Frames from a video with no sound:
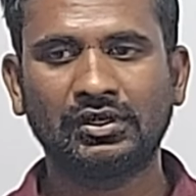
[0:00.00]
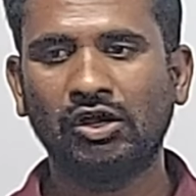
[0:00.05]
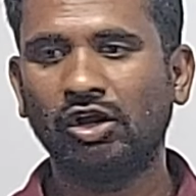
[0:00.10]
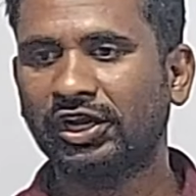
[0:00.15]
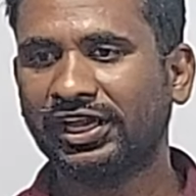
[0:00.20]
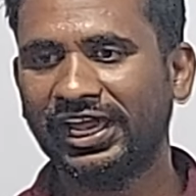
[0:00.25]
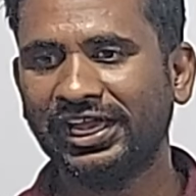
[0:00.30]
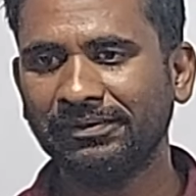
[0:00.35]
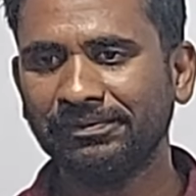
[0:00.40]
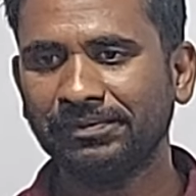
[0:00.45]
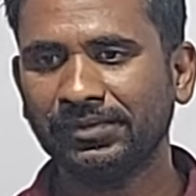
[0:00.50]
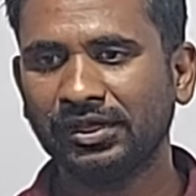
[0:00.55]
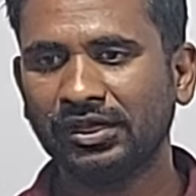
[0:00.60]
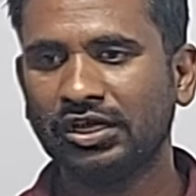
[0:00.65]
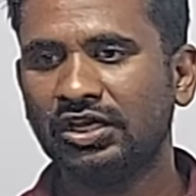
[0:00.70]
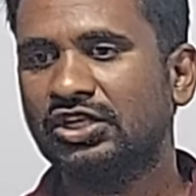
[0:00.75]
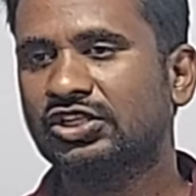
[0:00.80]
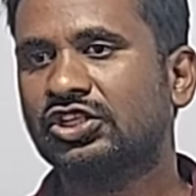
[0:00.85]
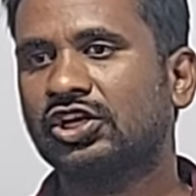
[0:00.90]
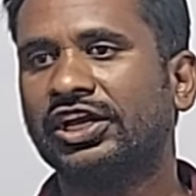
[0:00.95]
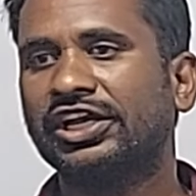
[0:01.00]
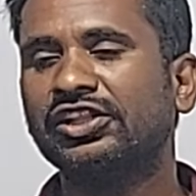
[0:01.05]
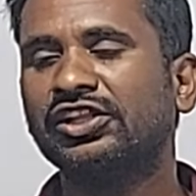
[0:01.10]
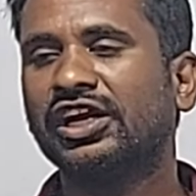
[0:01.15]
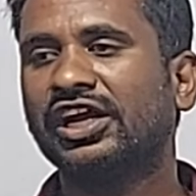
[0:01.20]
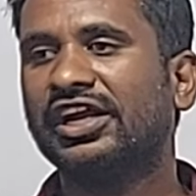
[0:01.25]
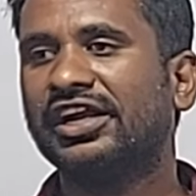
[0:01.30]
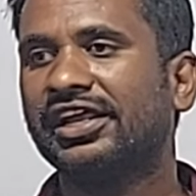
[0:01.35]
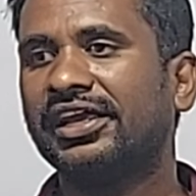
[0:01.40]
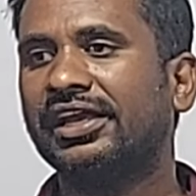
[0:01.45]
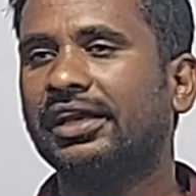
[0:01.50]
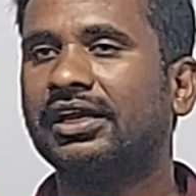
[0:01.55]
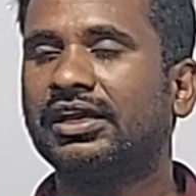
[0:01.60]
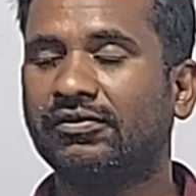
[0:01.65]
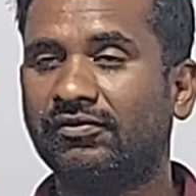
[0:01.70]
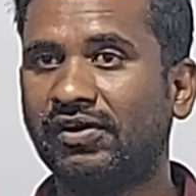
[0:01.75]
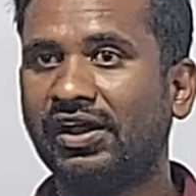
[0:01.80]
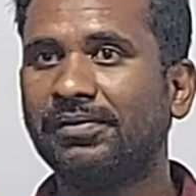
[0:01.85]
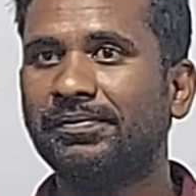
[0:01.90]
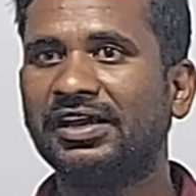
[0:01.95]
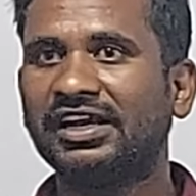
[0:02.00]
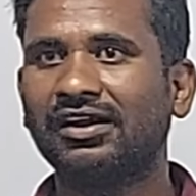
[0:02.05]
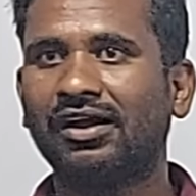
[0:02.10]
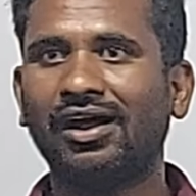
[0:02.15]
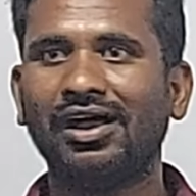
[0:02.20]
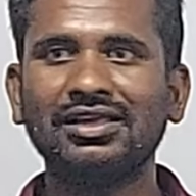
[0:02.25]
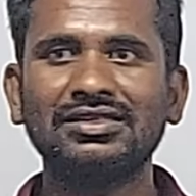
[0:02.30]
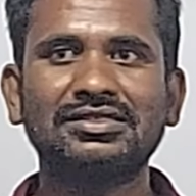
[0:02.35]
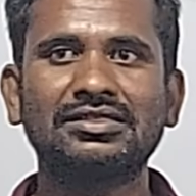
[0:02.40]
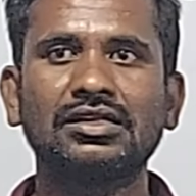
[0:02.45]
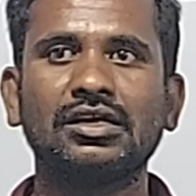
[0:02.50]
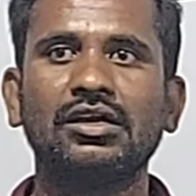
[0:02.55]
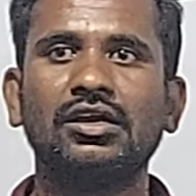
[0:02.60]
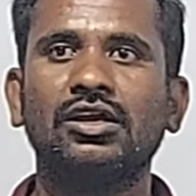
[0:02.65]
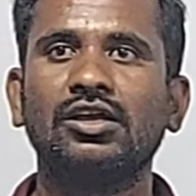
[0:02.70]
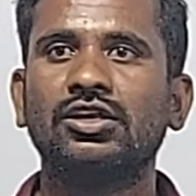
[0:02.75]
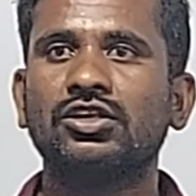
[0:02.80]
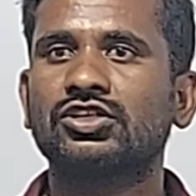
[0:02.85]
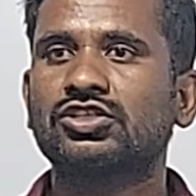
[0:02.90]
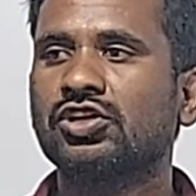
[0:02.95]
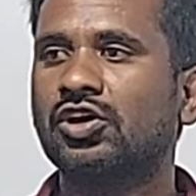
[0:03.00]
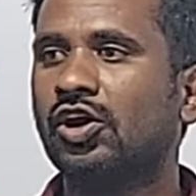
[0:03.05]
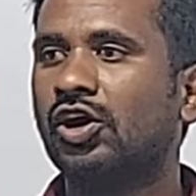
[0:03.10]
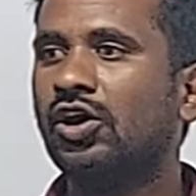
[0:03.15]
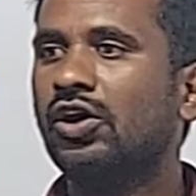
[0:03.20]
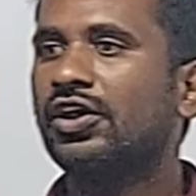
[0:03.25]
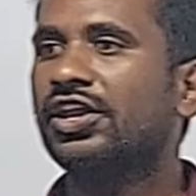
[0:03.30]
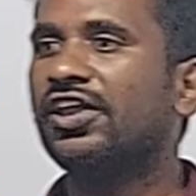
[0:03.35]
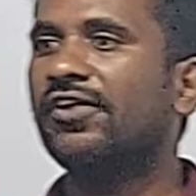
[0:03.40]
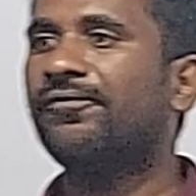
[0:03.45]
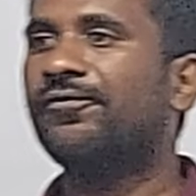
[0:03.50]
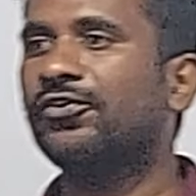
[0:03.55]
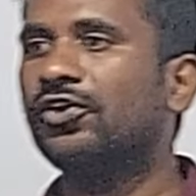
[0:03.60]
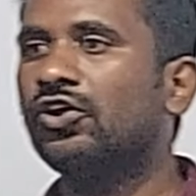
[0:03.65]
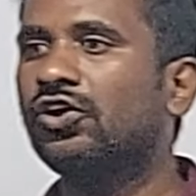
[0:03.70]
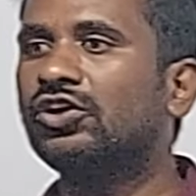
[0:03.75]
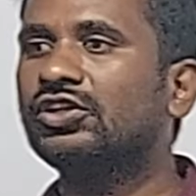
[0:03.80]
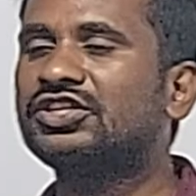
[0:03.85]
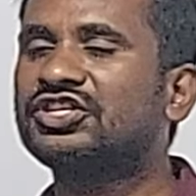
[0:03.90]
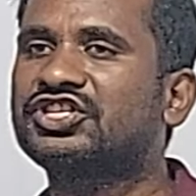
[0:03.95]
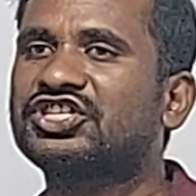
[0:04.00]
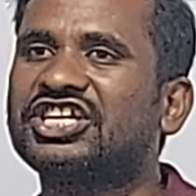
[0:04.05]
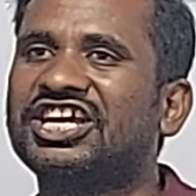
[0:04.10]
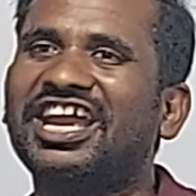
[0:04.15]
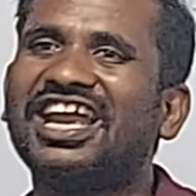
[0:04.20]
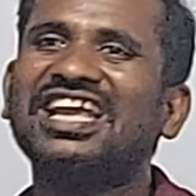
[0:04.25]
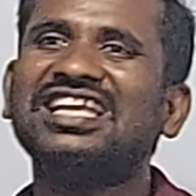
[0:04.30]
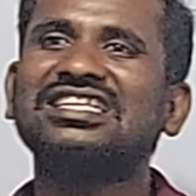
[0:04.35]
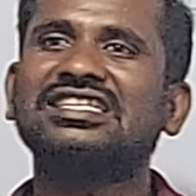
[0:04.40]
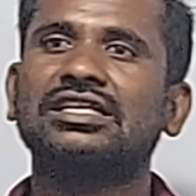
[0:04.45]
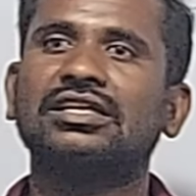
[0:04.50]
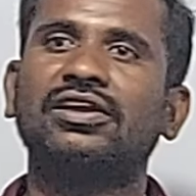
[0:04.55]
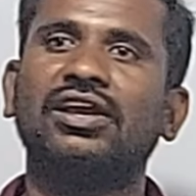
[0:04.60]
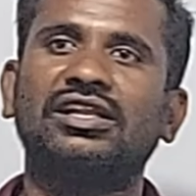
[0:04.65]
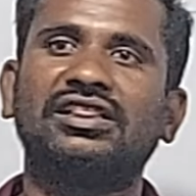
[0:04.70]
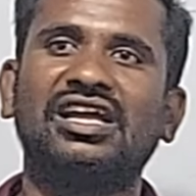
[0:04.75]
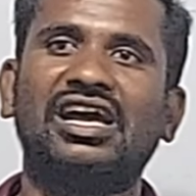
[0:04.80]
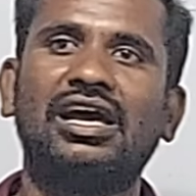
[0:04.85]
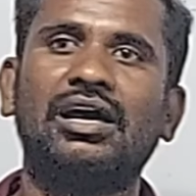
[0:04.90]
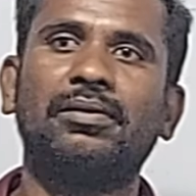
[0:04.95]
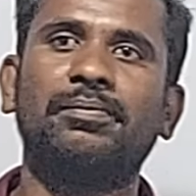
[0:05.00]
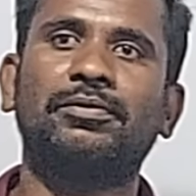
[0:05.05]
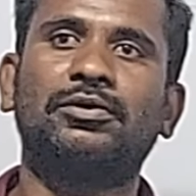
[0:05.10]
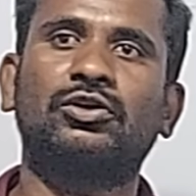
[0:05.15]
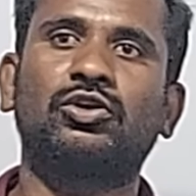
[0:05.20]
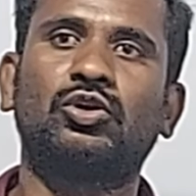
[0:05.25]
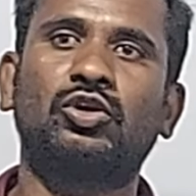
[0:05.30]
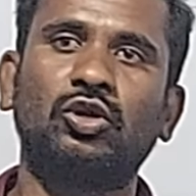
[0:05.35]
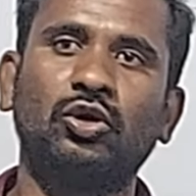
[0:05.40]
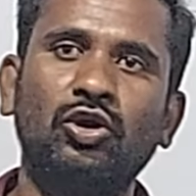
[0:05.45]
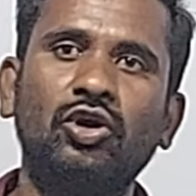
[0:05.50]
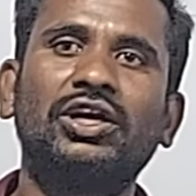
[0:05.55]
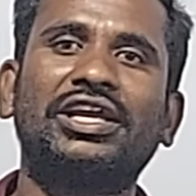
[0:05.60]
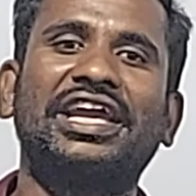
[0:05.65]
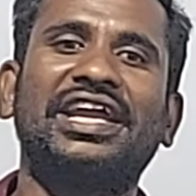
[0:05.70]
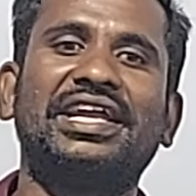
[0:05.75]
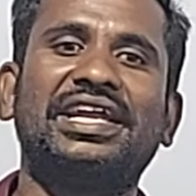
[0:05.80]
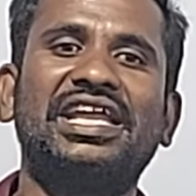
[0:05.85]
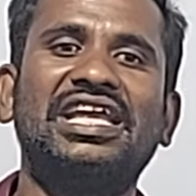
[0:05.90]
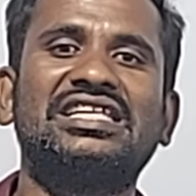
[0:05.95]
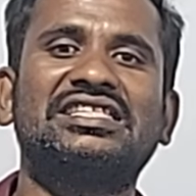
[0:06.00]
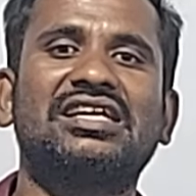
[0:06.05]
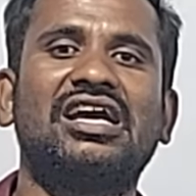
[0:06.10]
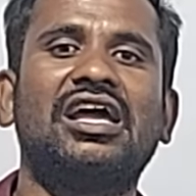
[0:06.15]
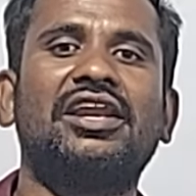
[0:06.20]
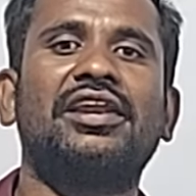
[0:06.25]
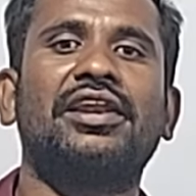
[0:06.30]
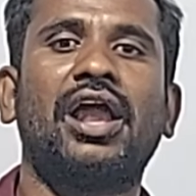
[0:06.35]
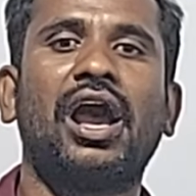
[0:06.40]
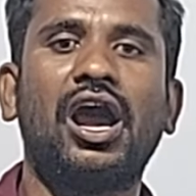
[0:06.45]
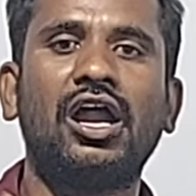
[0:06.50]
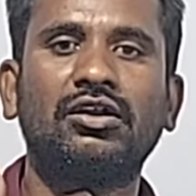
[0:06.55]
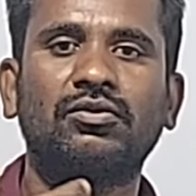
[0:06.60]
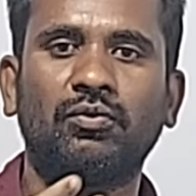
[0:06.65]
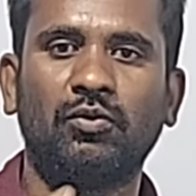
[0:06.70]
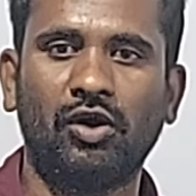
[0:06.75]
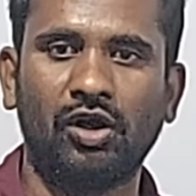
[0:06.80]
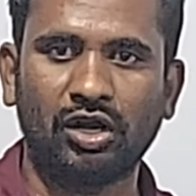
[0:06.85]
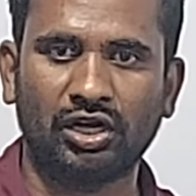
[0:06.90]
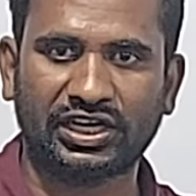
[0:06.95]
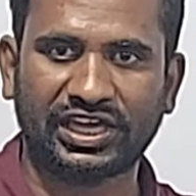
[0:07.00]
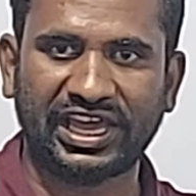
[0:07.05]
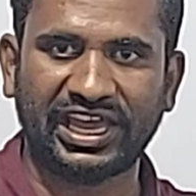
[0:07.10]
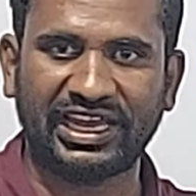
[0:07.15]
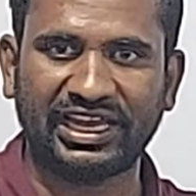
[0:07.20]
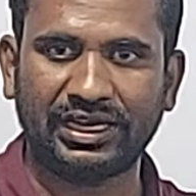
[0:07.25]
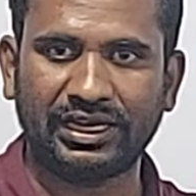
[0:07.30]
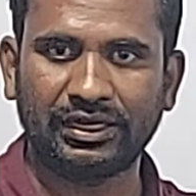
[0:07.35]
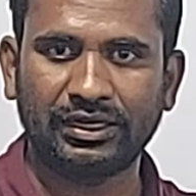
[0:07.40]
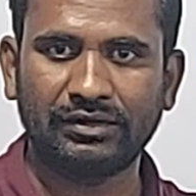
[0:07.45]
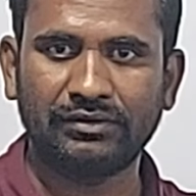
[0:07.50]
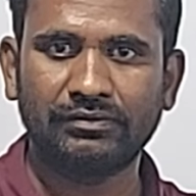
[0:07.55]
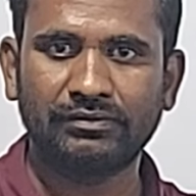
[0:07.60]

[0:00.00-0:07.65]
Okay. So why? Because so if you change the two kidneys are not working,